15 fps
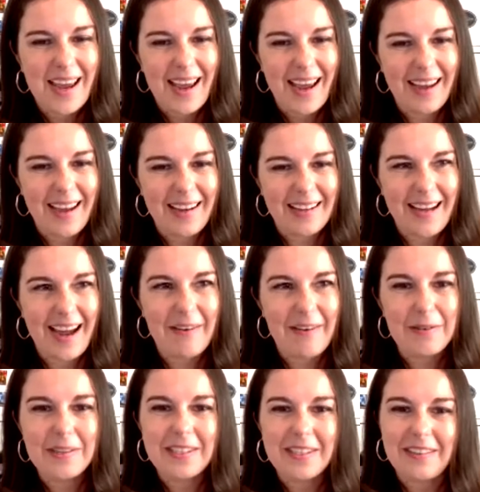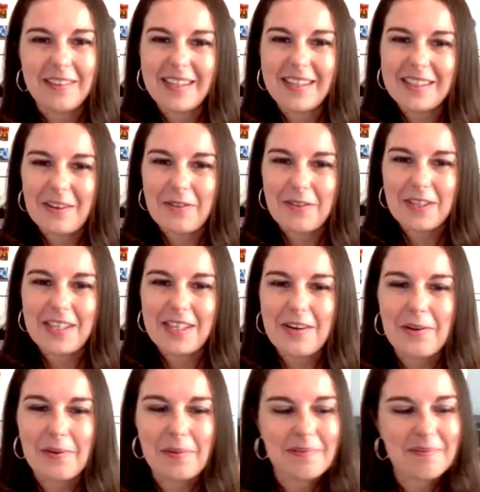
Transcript: and I will turn things over to you.